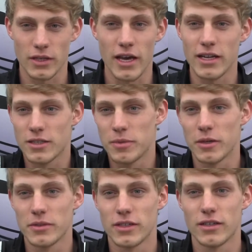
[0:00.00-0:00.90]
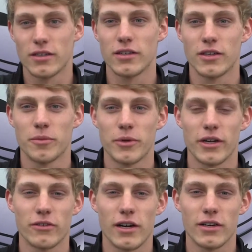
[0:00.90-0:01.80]
yeah, to be able to, you know,
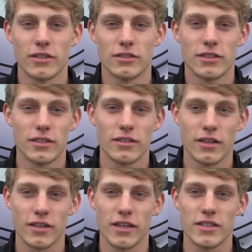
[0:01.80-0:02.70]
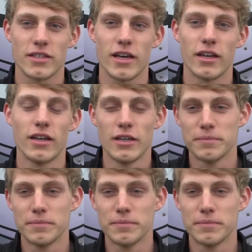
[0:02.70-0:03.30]
break a record that they set,